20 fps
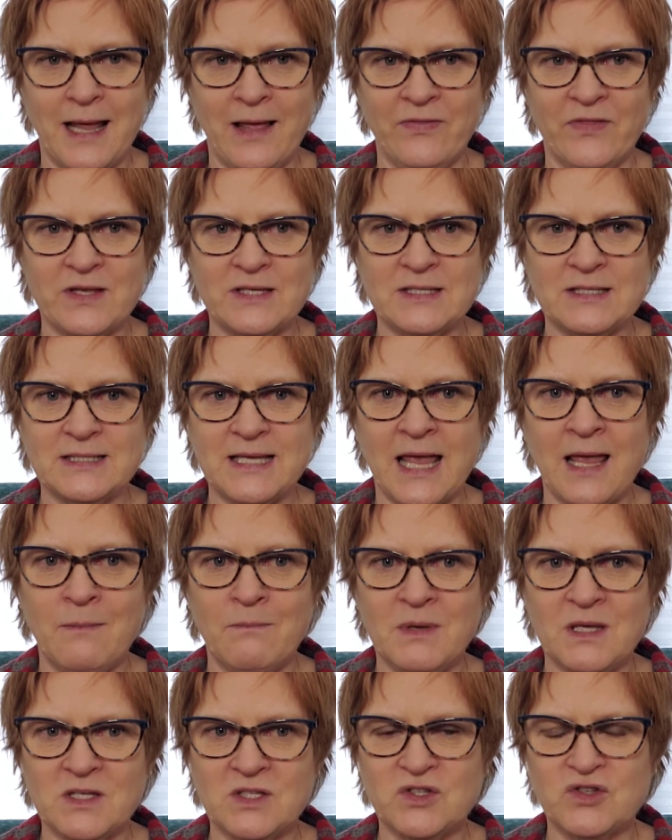And the
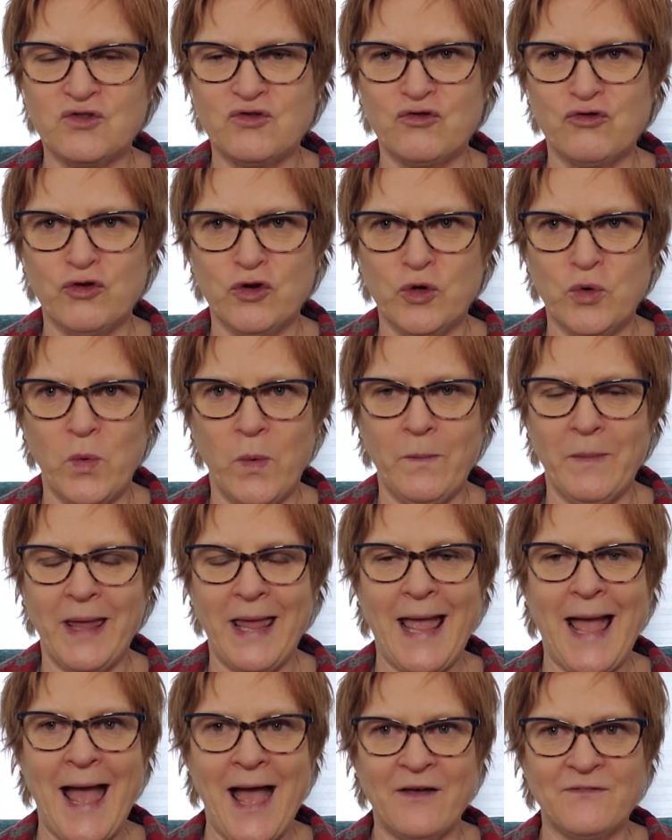same is true when we
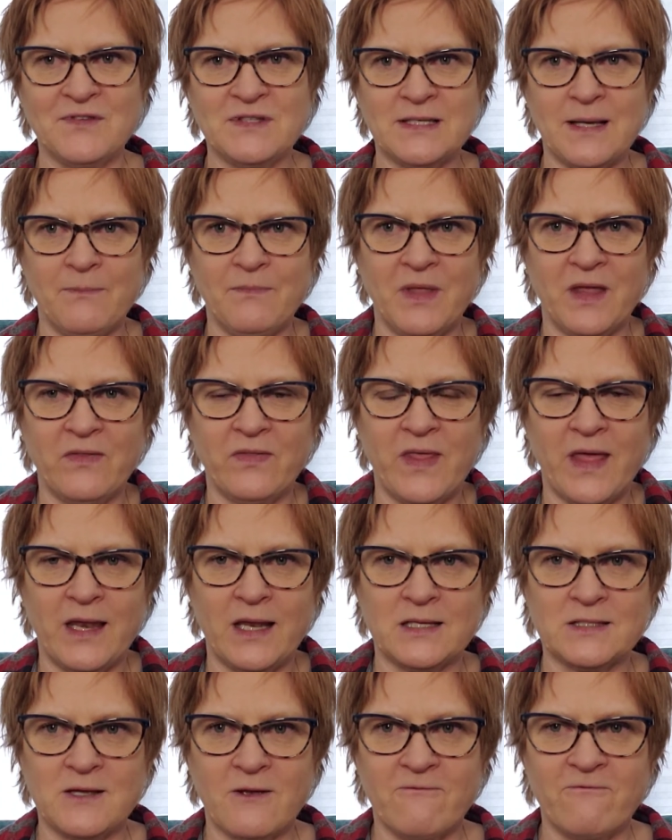have something that
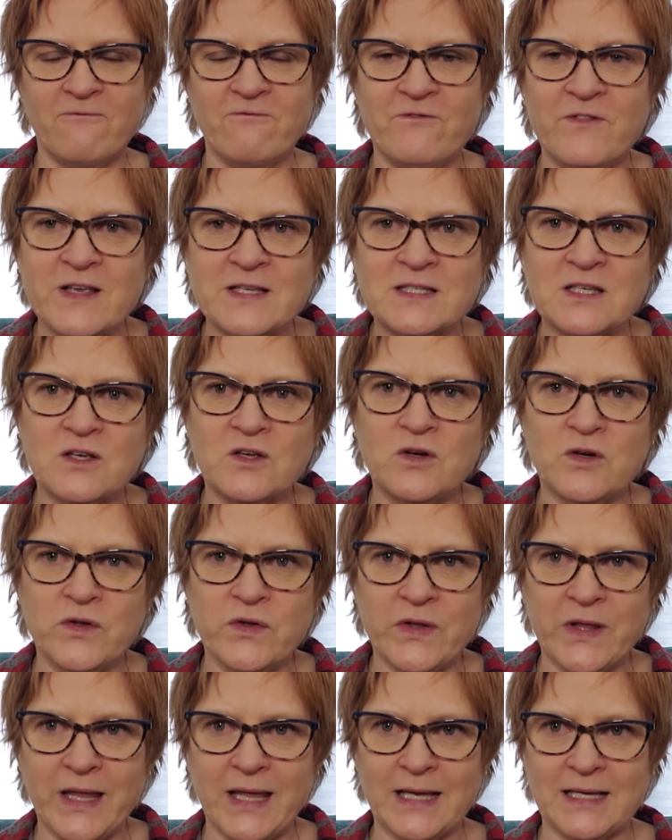is a physical